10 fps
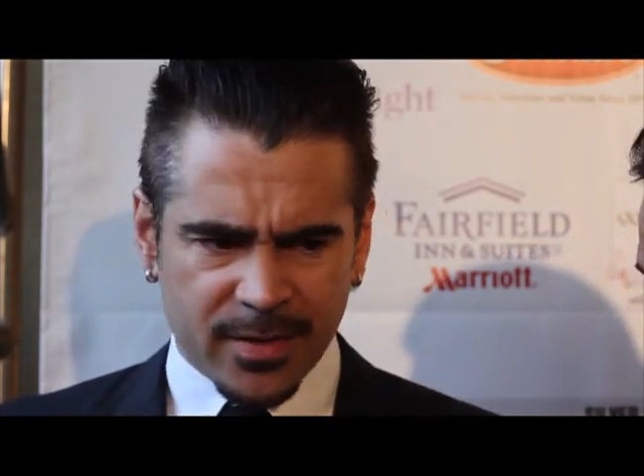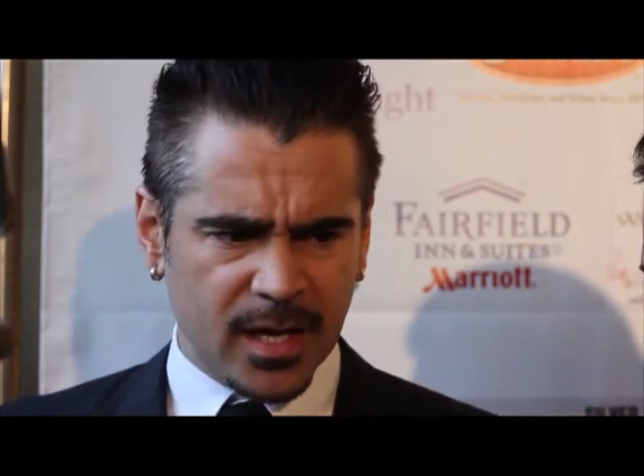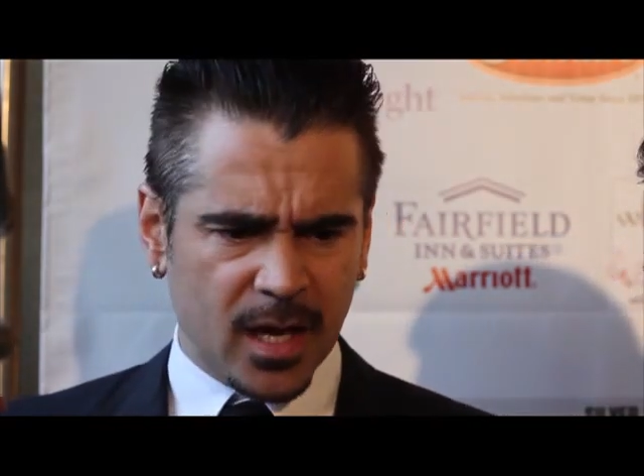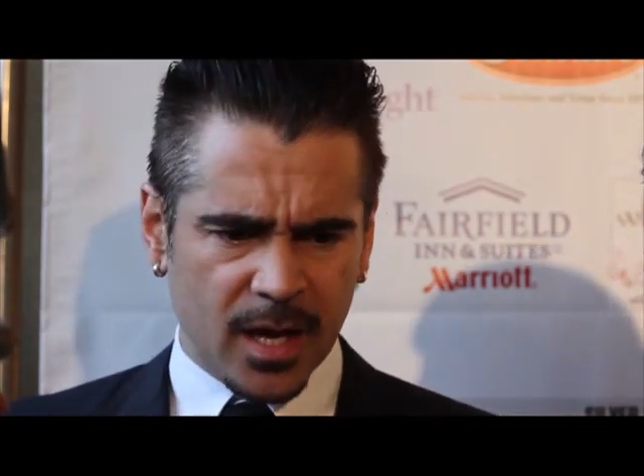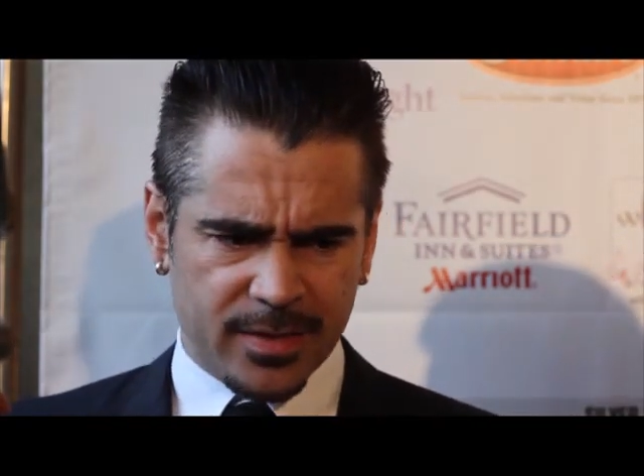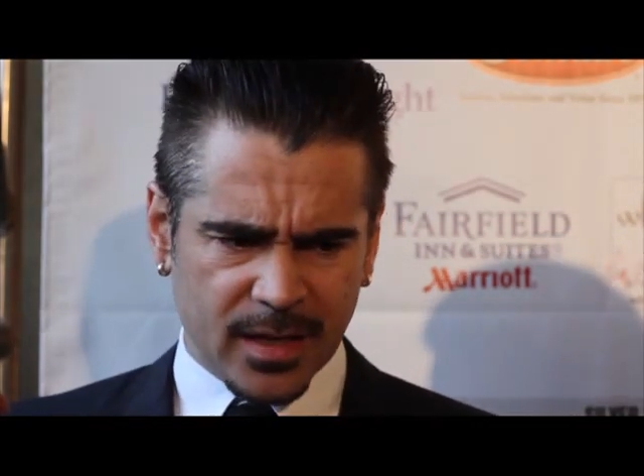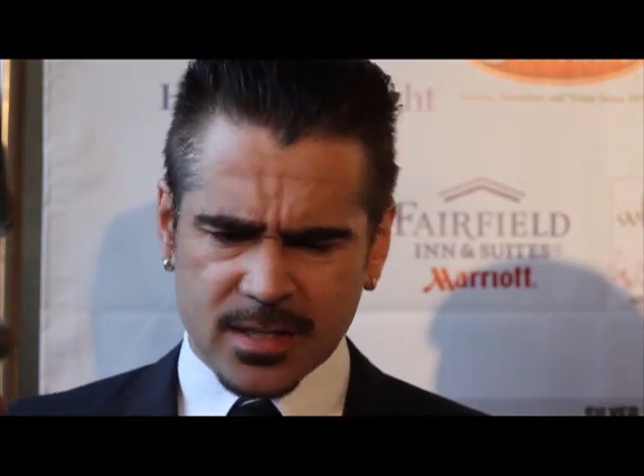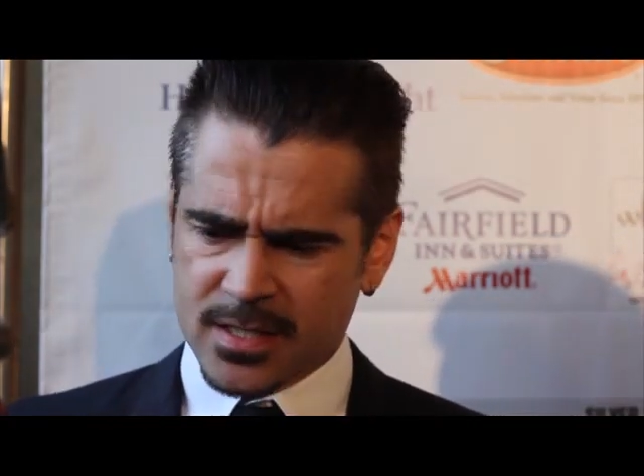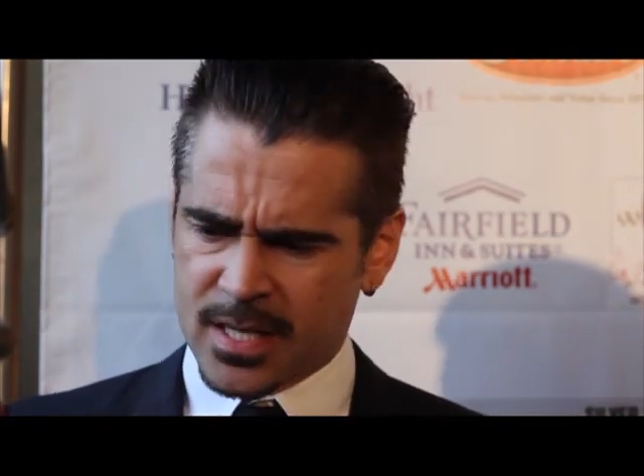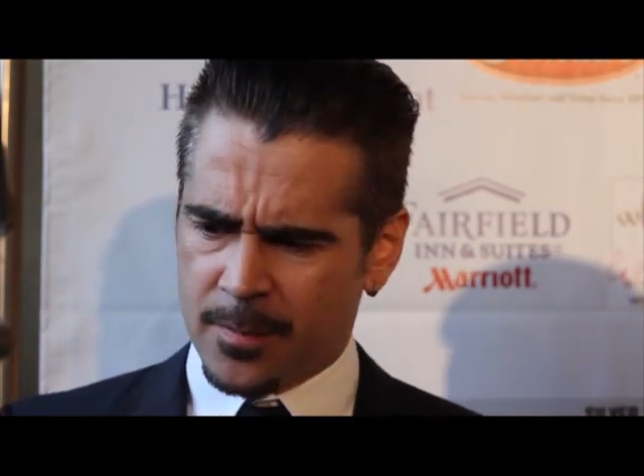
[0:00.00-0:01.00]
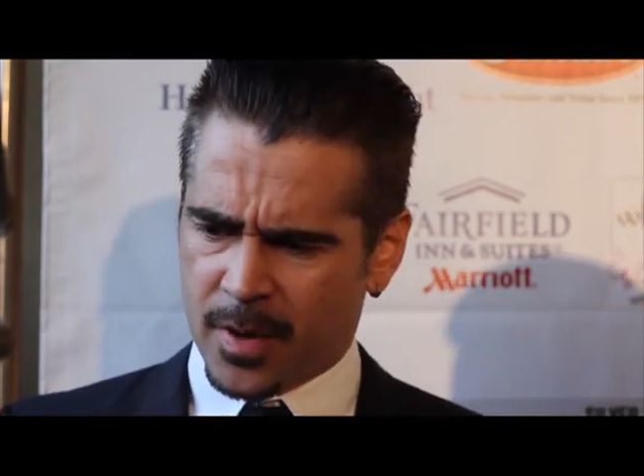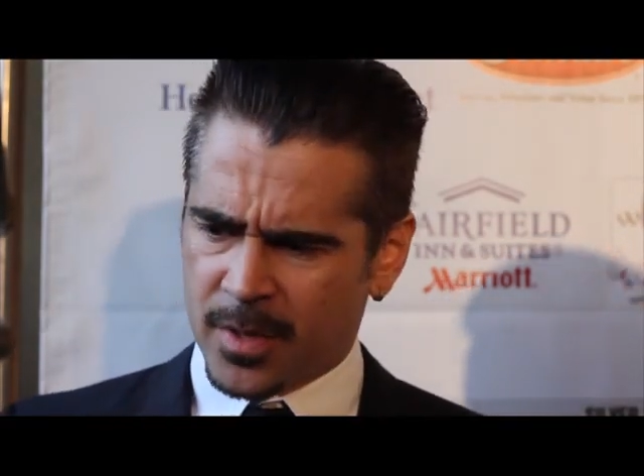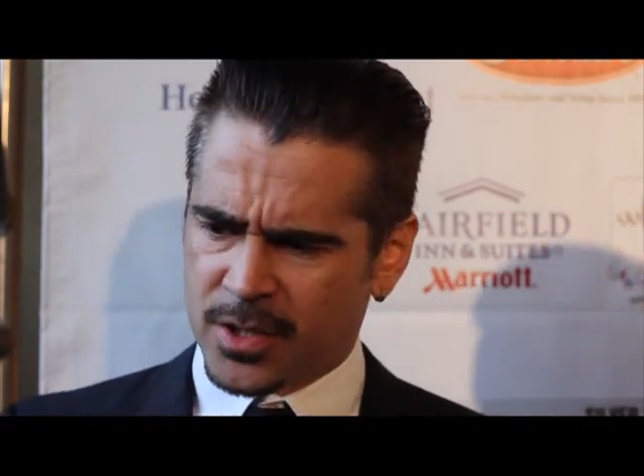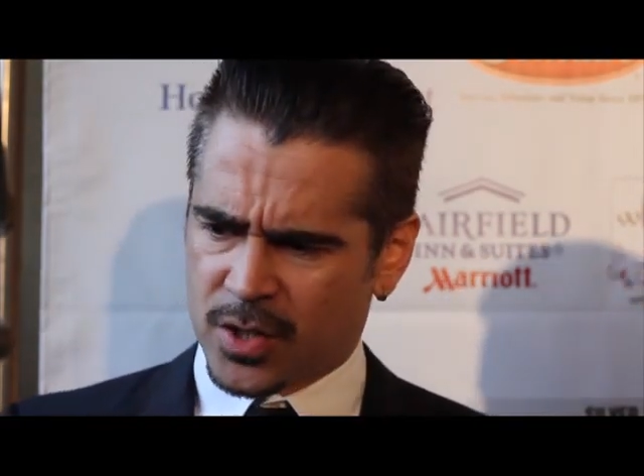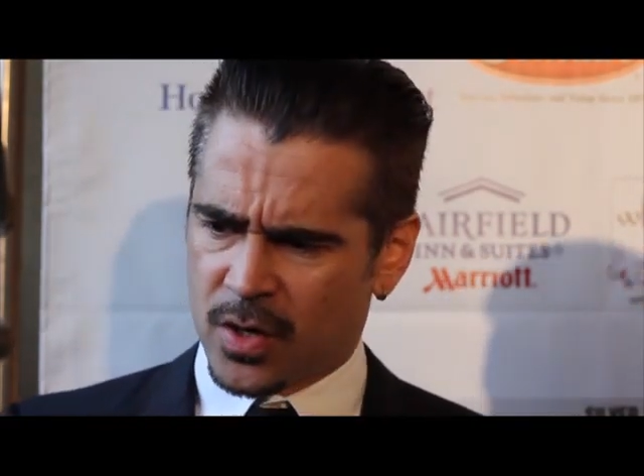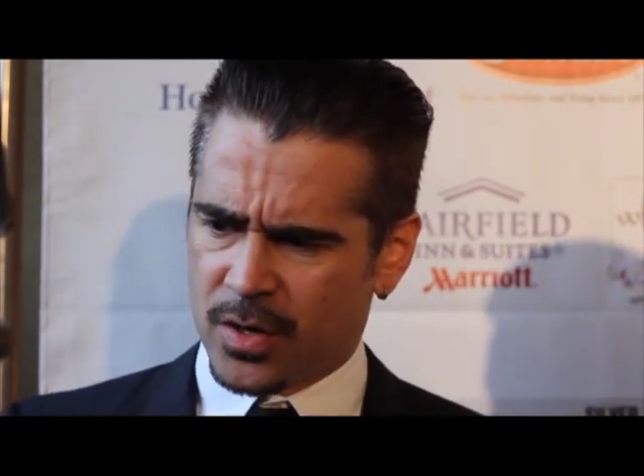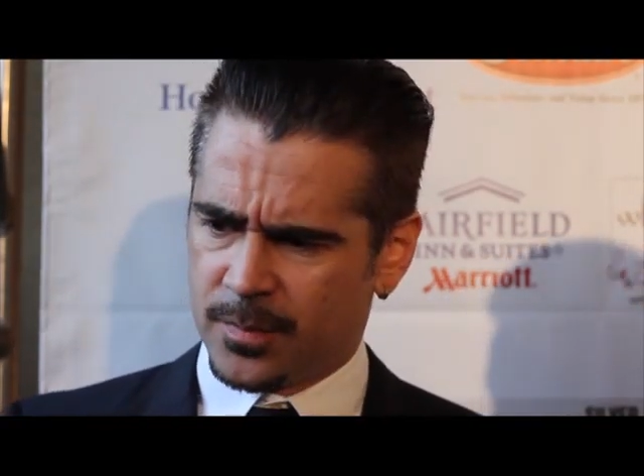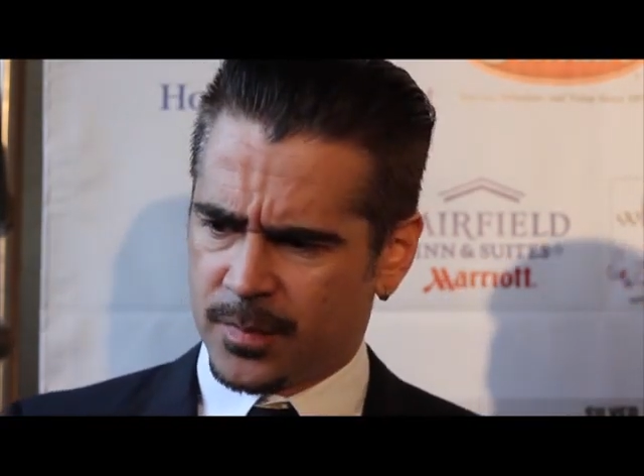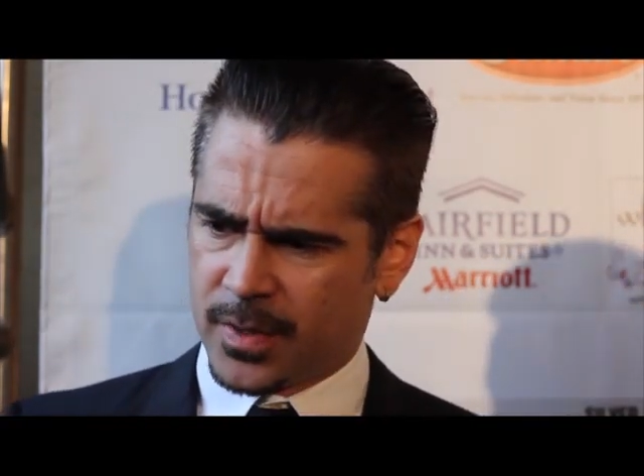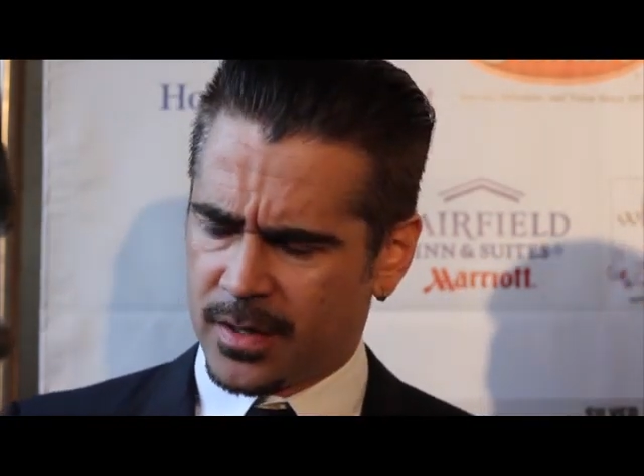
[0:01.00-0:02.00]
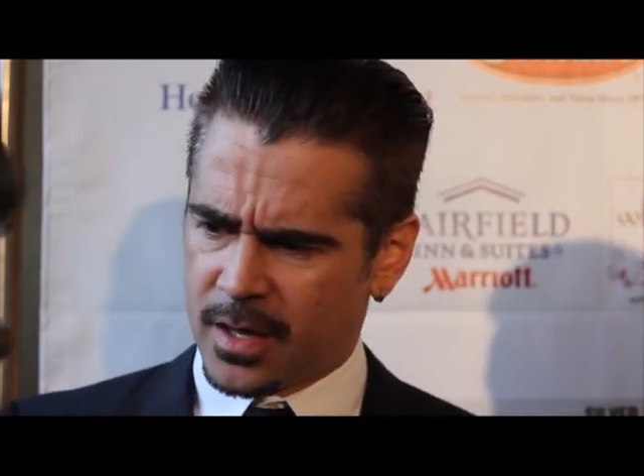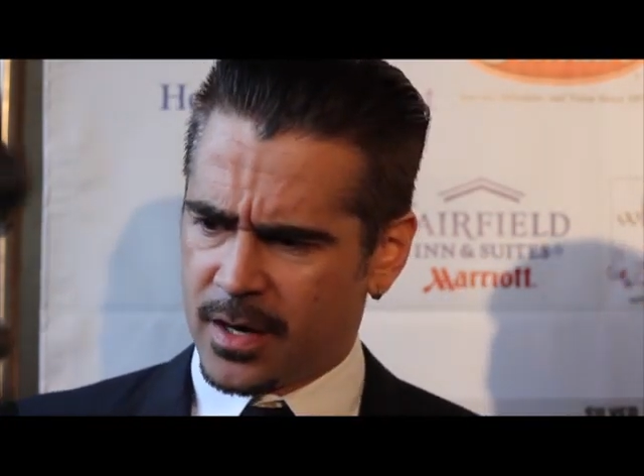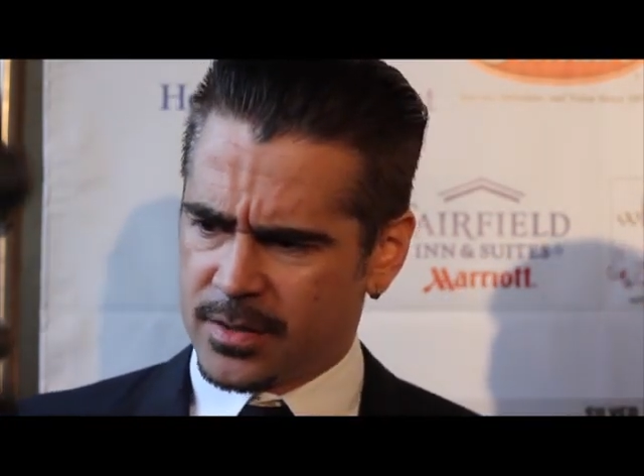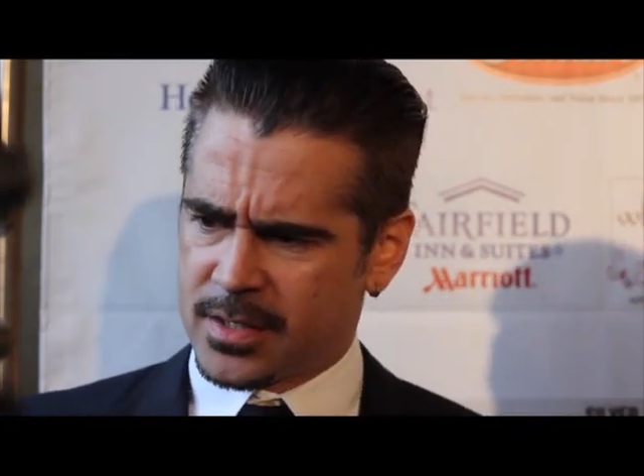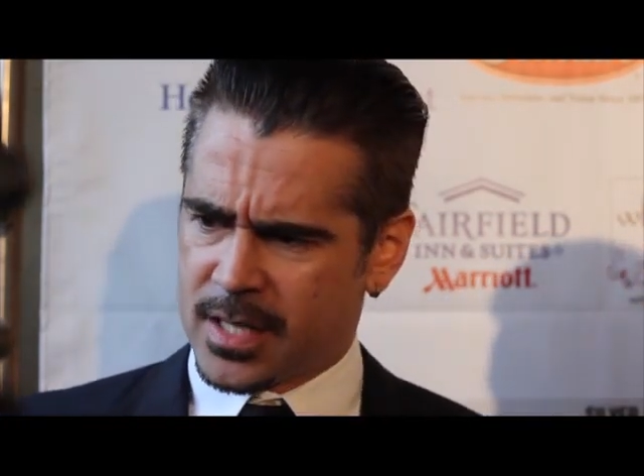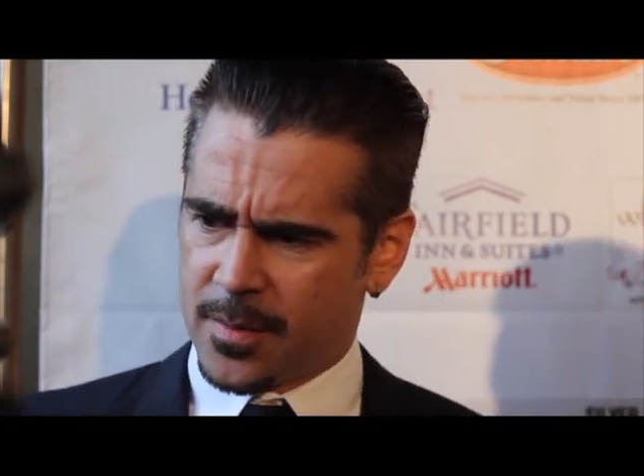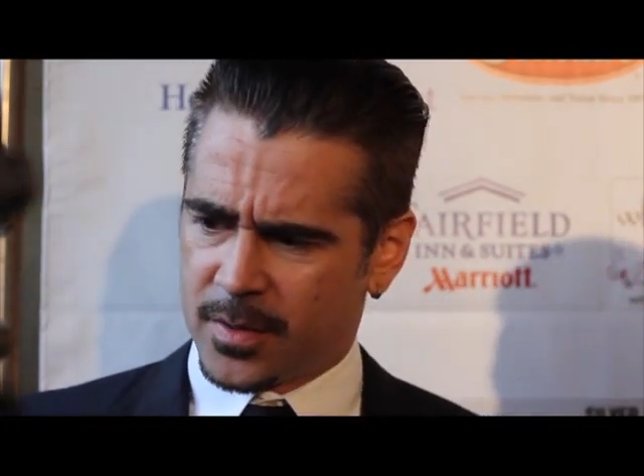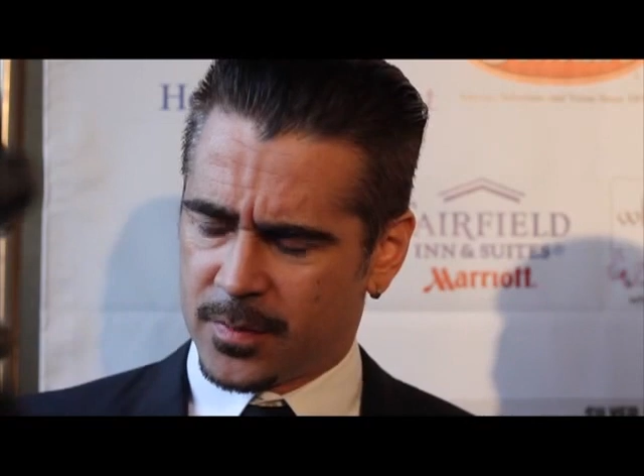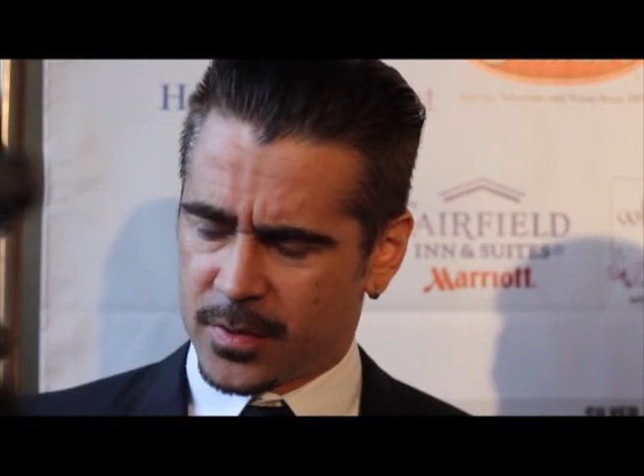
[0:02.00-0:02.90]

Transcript: I think I think December. I'm not sure, but I, I heard December.